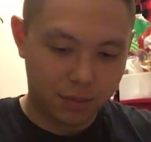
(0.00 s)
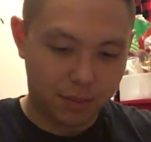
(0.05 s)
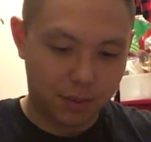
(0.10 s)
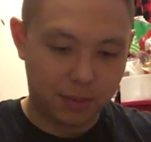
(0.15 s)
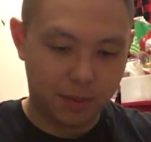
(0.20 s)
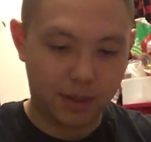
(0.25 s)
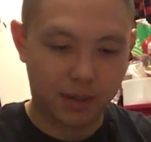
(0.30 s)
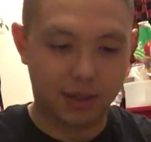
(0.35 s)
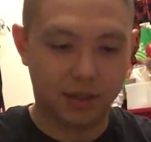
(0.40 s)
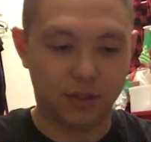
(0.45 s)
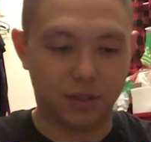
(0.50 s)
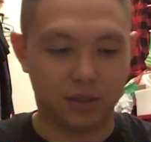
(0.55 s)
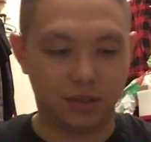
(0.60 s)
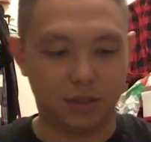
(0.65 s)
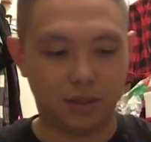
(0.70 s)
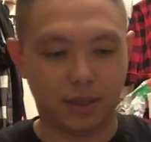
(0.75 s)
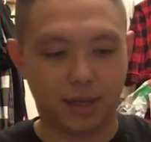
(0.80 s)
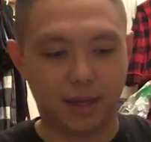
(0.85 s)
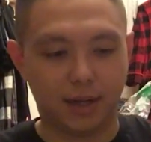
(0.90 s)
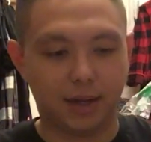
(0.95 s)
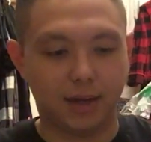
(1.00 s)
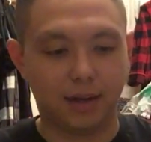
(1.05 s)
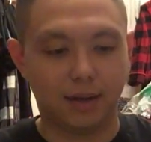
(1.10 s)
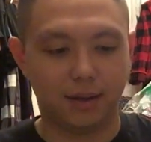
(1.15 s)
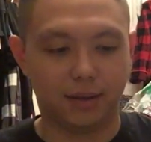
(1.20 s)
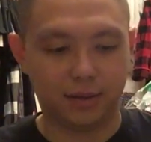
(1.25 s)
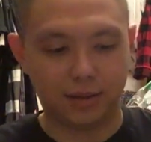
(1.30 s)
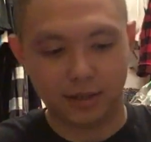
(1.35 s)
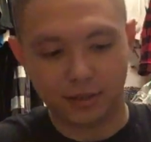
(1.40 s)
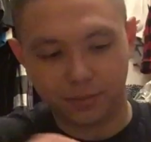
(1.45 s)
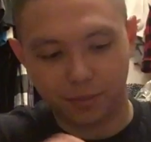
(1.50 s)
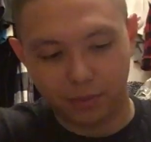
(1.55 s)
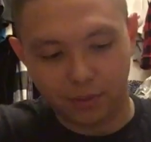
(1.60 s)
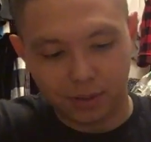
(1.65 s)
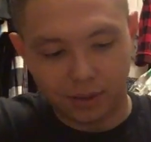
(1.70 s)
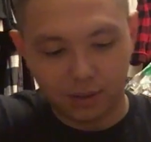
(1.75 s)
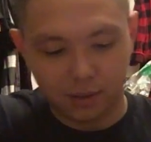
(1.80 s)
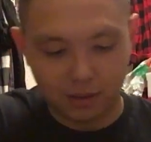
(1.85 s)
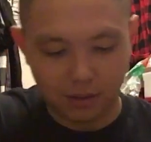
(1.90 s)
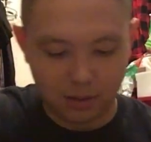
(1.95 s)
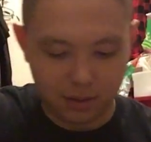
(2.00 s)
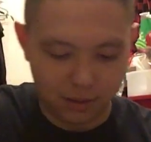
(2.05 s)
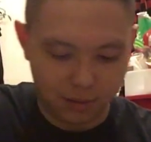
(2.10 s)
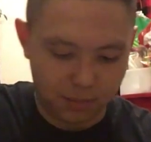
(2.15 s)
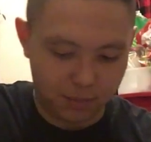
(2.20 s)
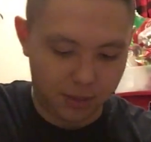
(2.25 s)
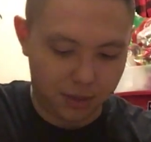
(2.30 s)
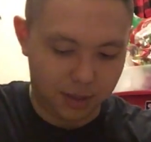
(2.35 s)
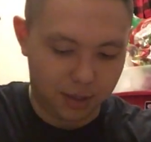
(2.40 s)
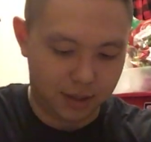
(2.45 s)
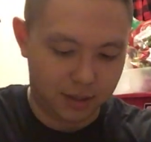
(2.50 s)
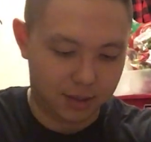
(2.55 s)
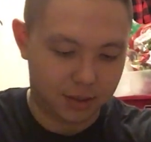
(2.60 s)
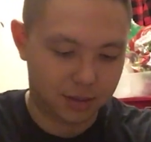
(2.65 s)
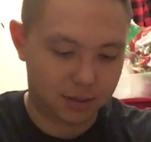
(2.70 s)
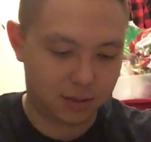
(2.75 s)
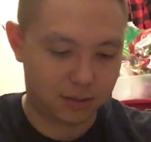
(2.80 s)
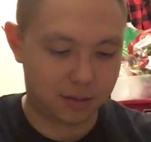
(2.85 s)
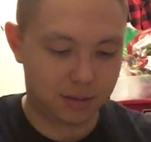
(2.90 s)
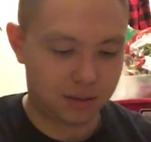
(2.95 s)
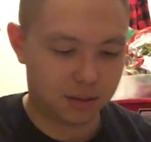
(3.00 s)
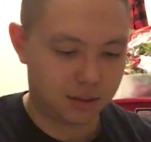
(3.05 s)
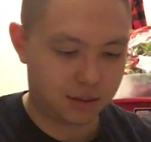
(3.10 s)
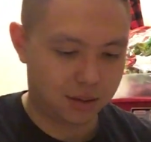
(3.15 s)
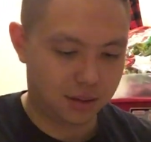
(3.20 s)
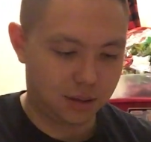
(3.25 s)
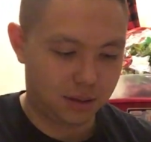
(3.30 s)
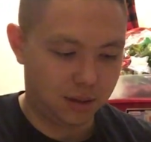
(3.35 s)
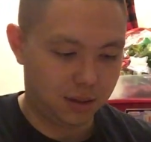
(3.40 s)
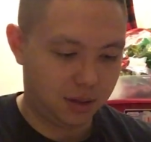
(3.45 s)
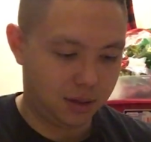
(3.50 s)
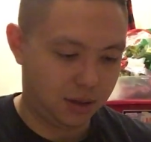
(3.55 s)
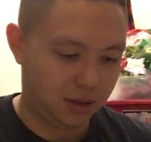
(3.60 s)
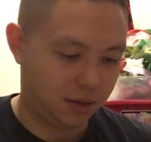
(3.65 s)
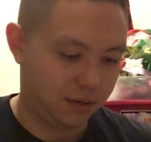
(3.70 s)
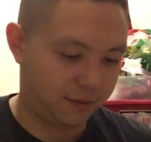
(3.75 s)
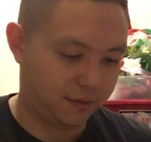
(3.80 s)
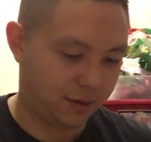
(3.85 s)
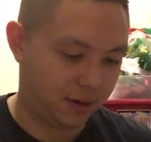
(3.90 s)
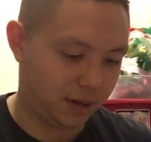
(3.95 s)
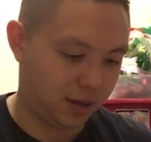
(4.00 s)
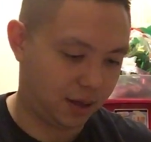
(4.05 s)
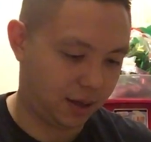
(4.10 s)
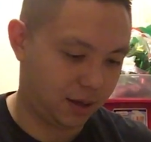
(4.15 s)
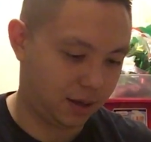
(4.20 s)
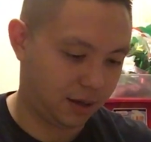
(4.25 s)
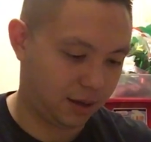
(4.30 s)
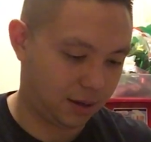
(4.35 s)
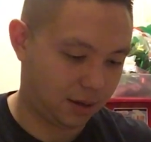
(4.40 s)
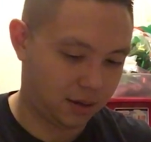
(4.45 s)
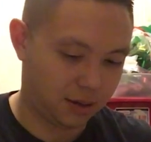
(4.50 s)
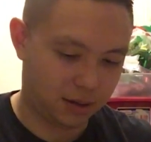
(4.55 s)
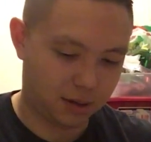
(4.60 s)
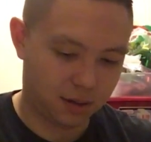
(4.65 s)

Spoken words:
Maybe I can just slide it out at this point. It'd be nice if I can.